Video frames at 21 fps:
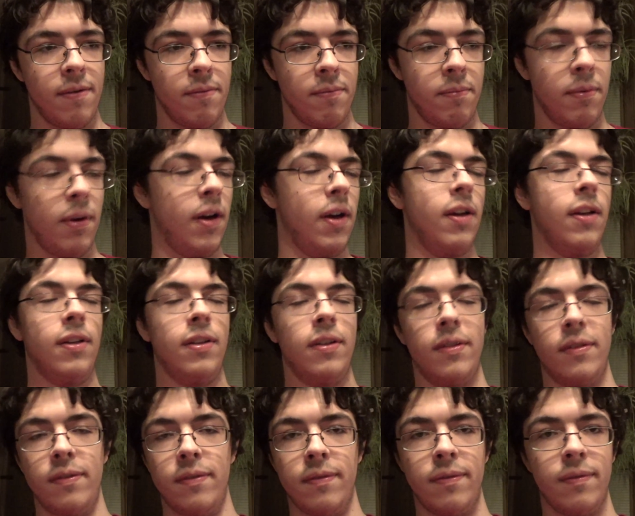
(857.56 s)
But
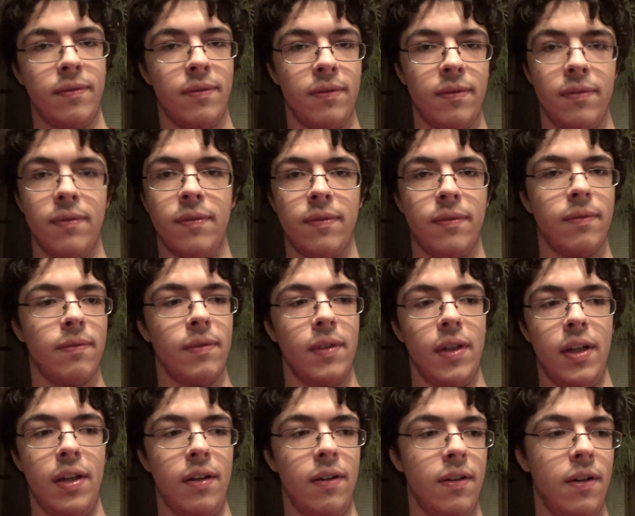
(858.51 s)

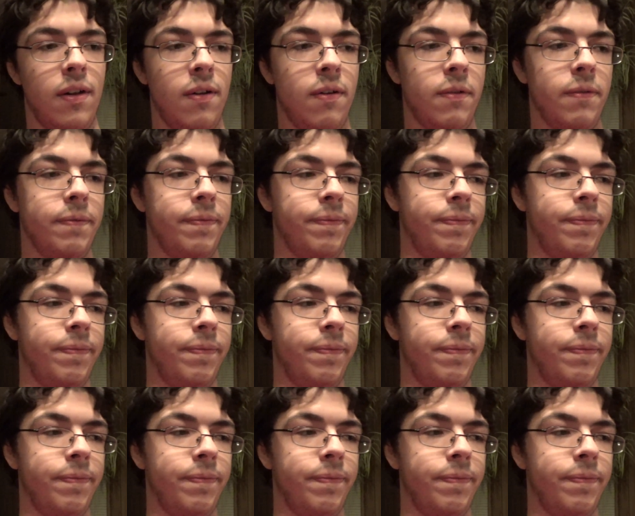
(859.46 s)
I don't know.